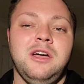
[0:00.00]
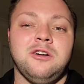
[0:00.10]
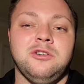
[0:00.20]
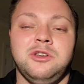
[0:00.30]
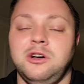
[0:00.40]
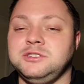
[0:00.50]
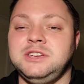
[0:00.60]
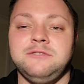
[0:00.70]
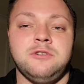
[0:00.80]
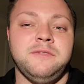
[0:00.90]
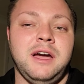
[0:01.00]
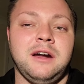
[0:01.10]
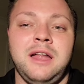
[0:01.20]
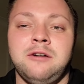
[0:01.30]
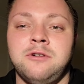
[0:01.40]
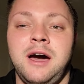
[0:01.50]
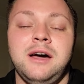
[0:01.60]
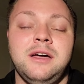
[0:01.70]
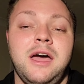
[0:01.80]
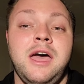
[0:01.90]
Could not see from the angle I were at,
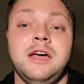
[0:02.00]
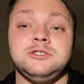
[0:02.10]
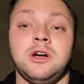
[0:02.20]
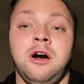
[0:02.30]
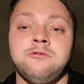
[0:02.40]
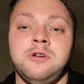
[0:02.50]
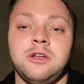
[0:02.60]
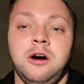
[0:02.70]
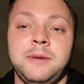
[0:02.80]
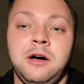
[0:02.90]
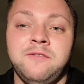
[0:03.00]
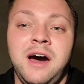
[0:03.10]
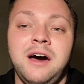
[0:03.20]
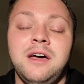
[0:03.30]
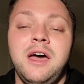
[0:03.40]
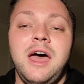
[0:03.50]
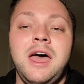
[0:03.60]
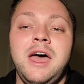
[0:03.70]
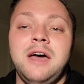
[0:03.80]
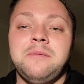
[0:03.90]
so I can't really comment on that.
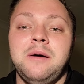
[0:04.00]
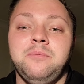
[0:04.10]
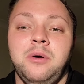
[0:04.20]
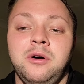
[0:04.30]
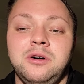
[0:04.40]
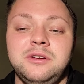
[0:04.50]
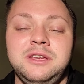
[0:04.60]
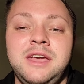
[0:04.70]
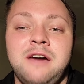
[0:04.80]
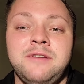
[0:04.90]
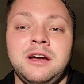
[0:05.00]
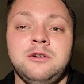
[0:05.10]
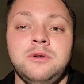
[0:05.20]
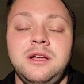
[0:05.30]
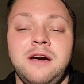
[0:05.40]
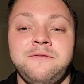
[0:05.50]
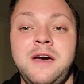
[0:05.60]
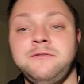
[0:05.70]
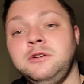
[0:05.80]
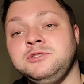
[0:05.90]
But yeah, they had a
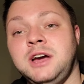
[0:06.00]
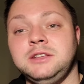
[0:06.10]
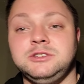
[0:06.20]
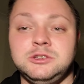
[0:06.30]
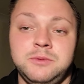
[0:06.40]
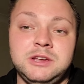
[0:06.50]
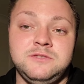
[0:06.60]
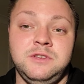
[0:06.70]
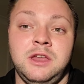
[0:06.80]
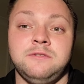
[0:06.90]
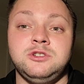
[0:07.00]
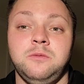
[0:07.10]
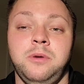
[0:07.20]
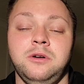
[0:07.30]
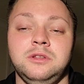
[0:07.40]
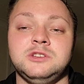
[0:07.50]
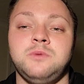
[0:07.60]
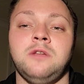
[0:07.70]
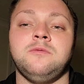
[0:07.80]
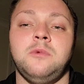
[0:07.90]
fair few chances, which, they should have put at least
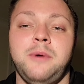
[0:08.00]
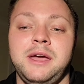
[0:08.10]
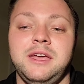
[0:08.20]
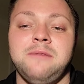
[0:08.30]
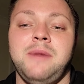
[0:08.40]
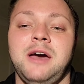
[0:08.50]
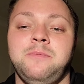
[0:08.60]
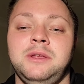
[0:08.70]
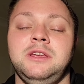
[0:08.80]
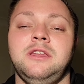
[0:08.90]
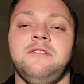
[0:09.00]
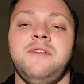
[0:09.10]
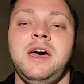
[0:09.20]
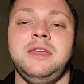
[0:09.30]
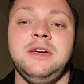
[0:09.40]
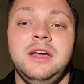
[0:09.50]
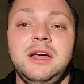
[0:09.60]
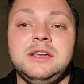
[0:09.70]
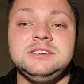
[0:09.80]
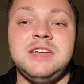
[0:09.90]
one of them away, in my opinion. And then
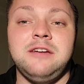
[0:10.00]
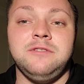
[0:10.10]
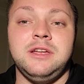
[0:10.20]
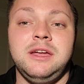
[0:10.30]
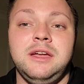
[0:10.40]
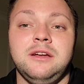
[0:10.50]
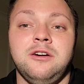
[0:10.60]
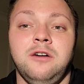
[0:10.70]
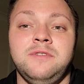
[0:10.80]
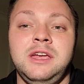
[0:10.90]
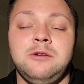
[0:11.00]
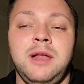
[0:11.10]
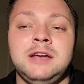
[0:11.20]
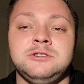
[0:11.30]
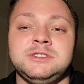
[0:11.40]
Staveley got the equaliser.